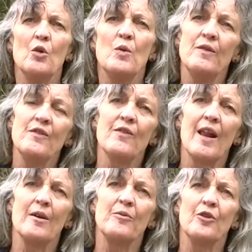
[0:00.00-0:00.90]
We've
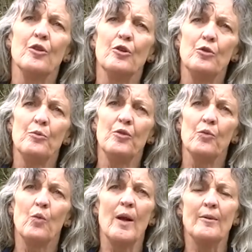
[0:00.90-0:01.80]
developed a looped,
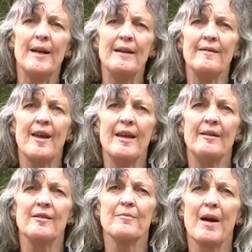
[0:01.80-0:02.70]

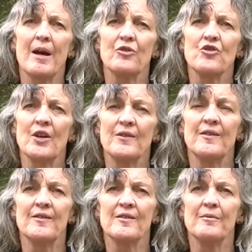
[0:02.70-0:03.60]
well-maintained and marked trail
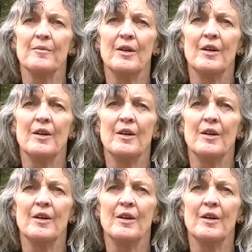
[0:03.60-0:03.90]
system